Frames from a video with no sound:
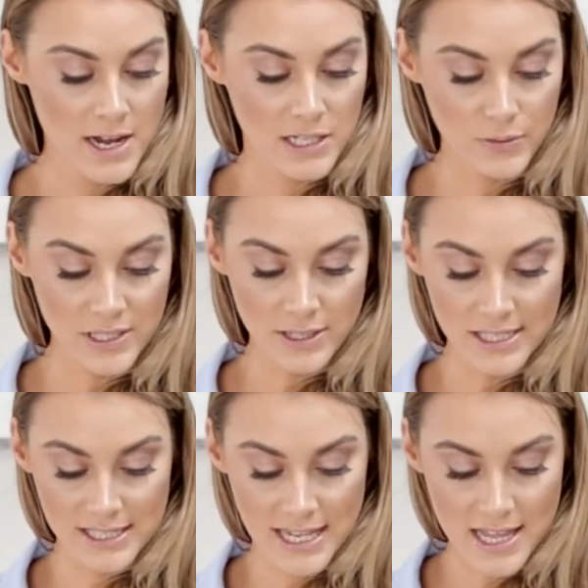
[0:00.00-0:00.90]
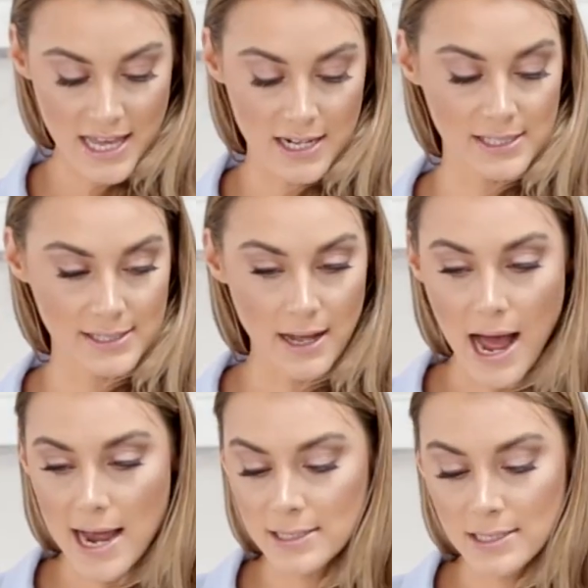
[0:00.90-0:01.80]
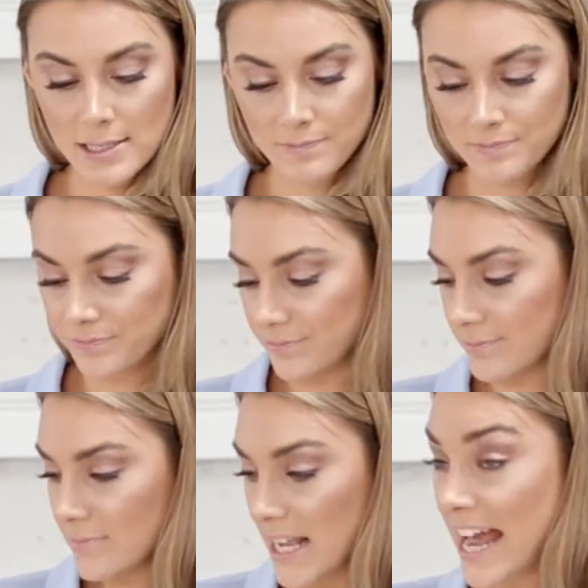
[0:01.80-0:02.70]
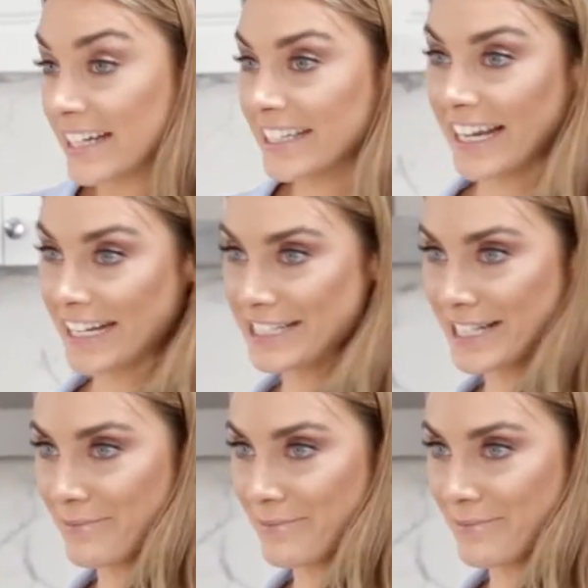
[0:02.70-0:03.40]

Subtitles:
So we're just going to set that aside and get into the